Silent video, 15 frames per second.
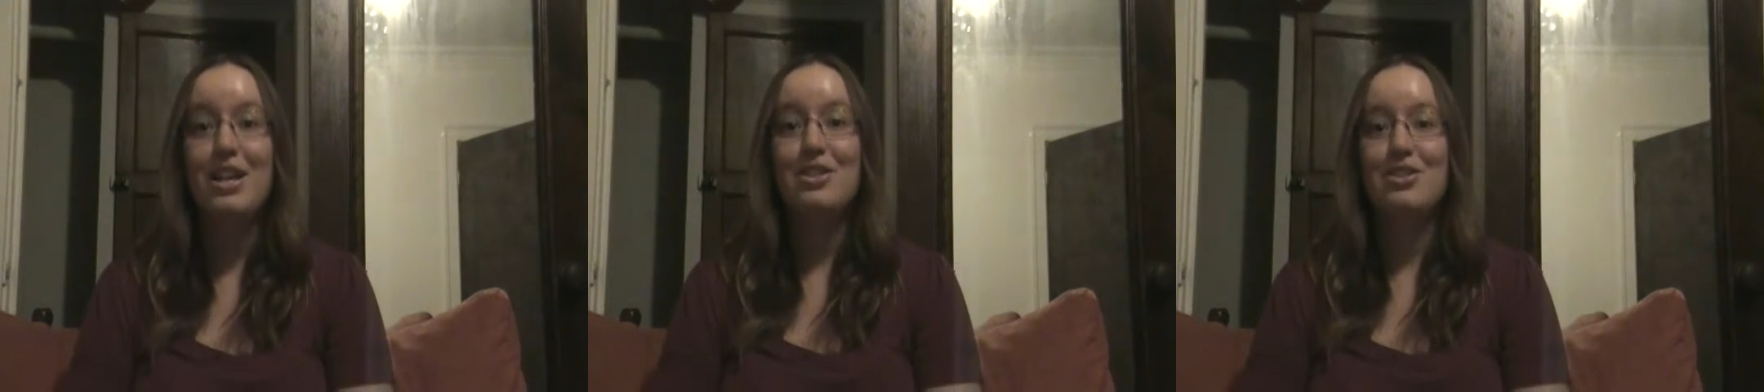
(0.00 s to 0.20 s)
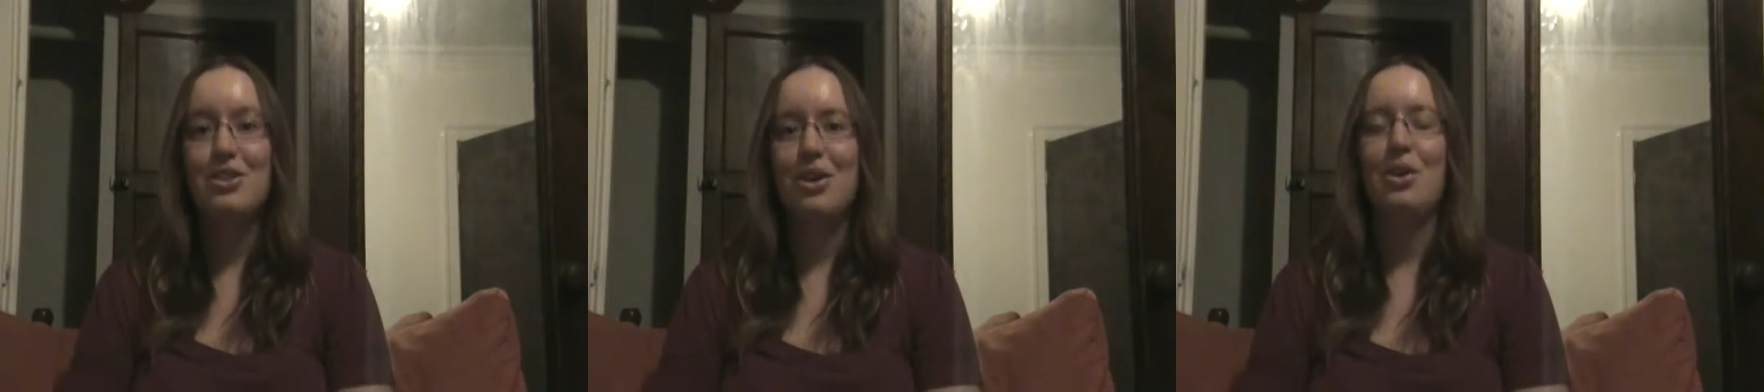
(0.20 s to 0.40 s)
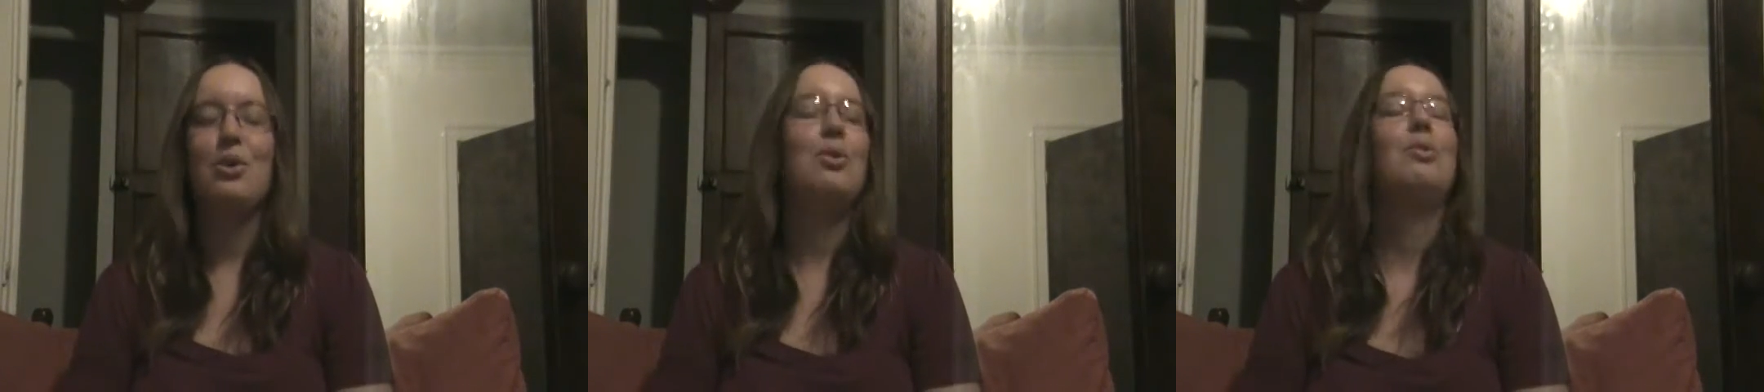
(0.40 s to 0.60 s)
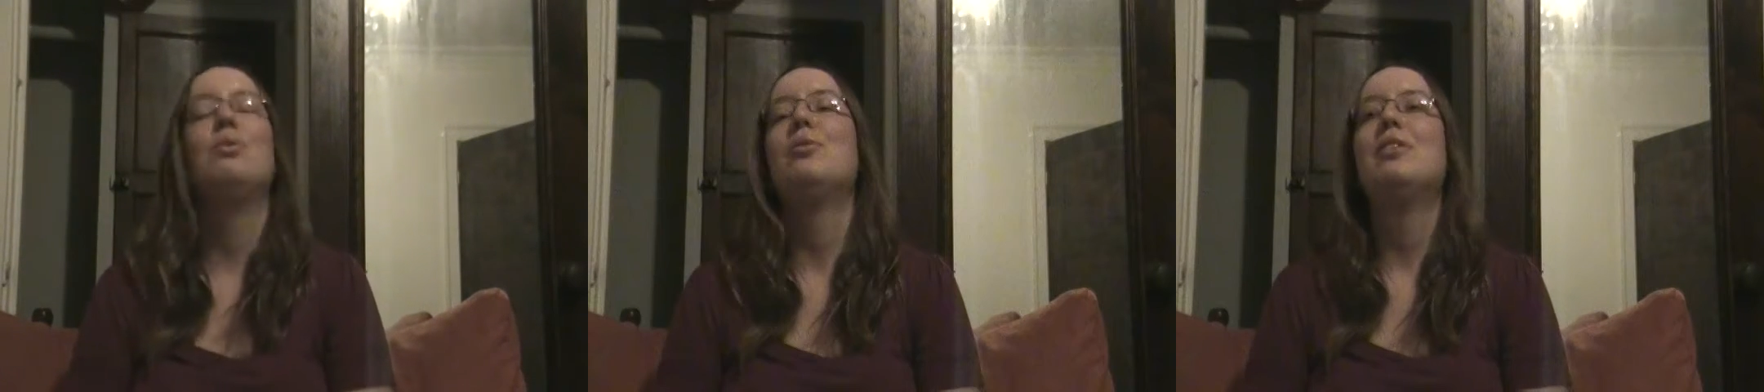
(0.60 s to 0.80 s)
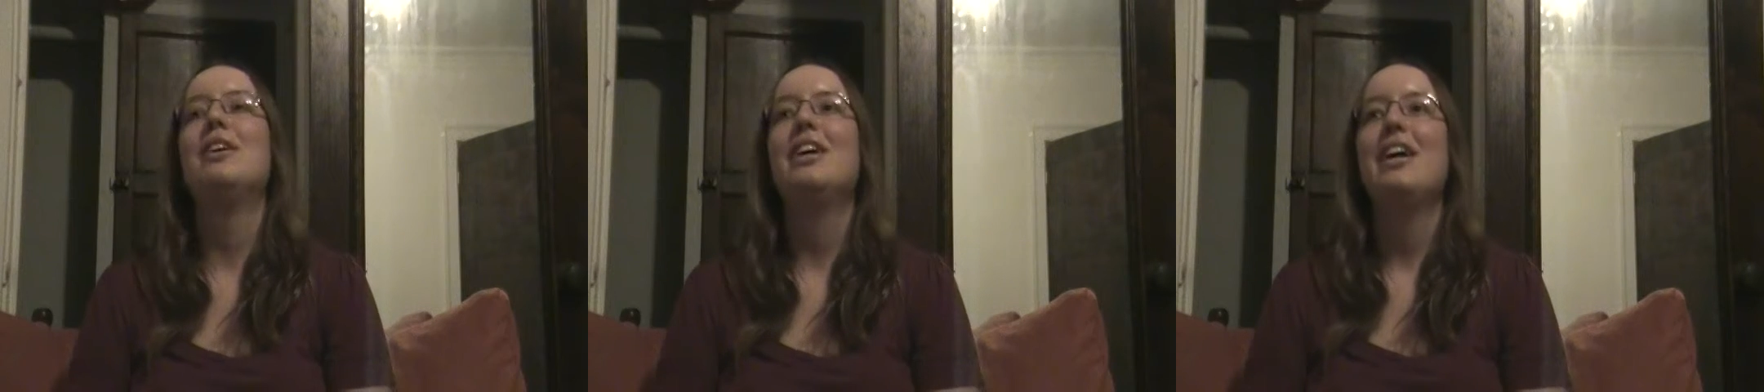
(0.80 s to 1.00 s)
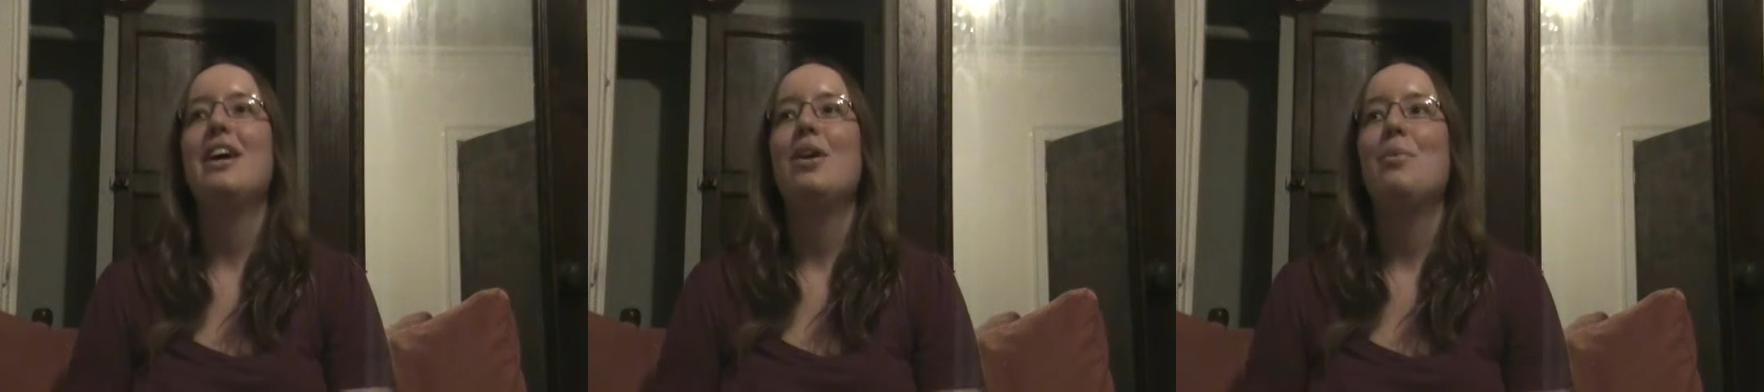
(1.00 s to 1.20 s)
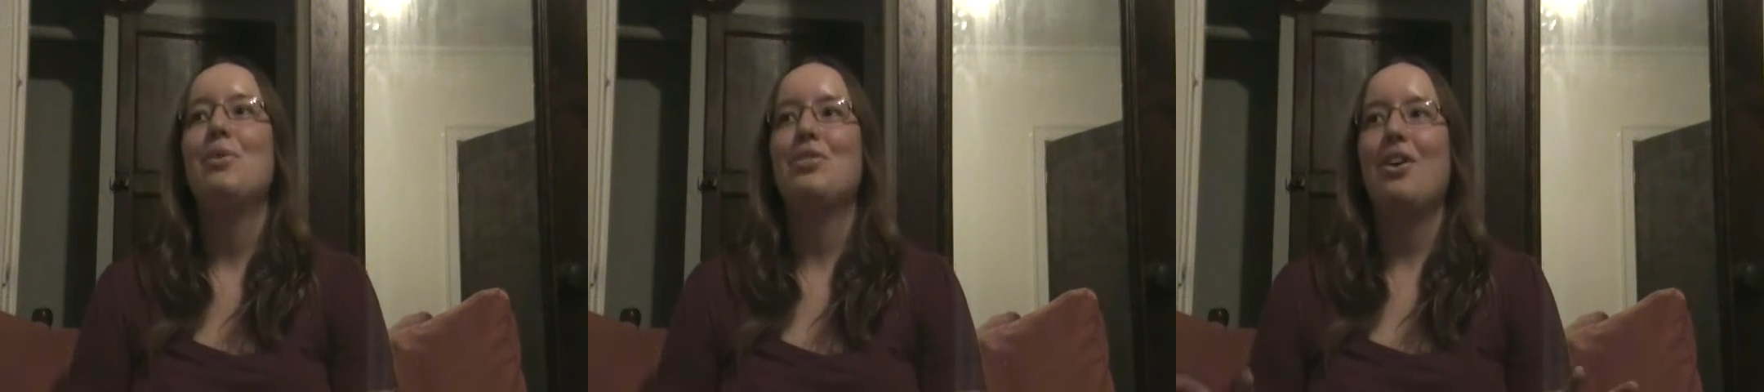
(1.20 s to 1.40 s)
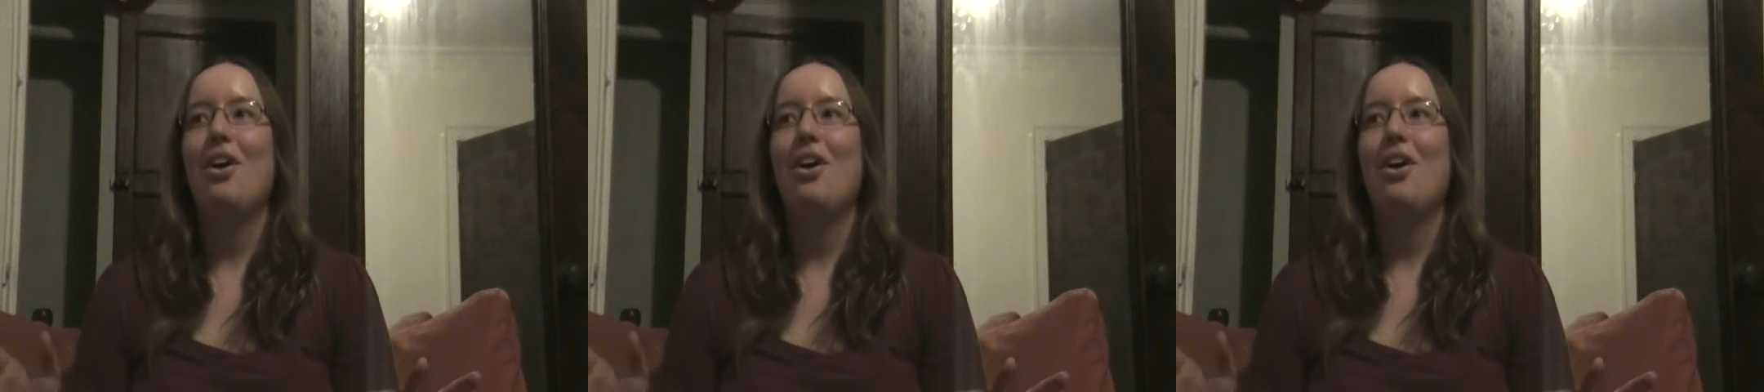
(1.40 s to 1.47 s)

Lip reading: So with